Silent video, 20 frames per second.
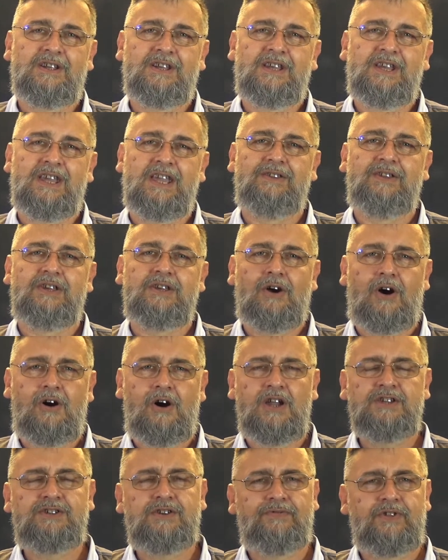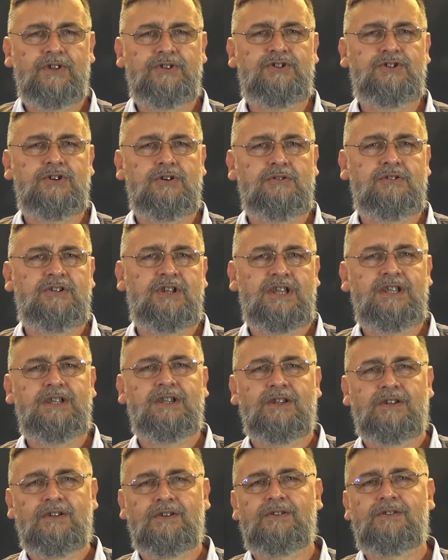In the eyes of the
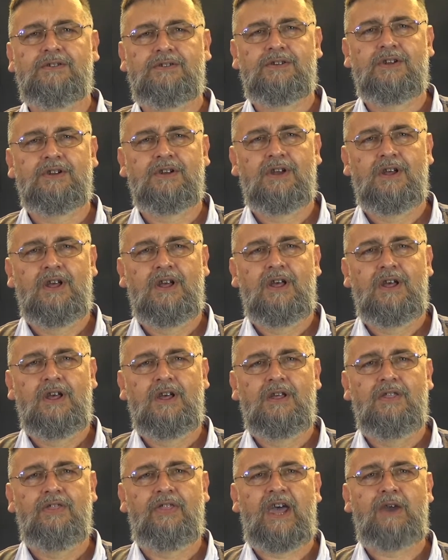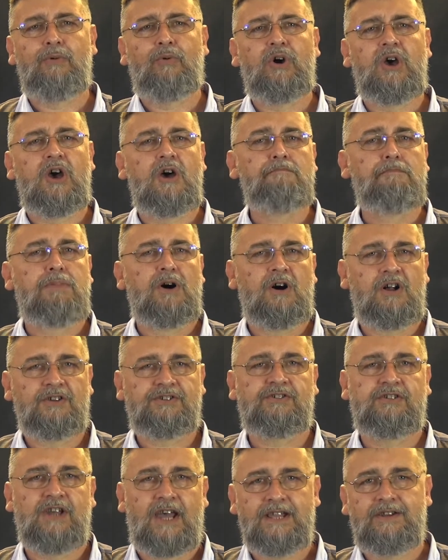Judeans, they were
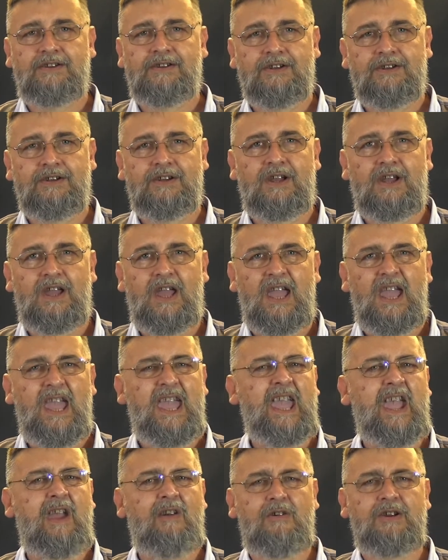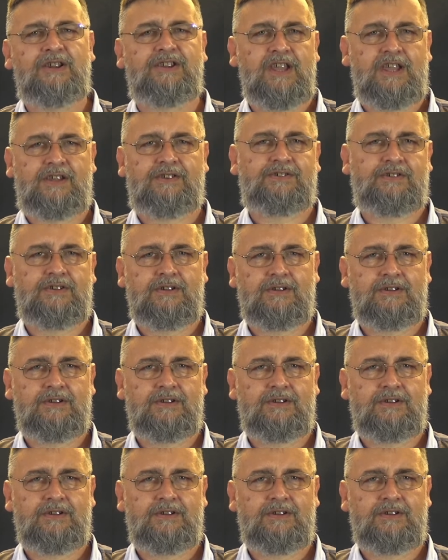apostate, heretics.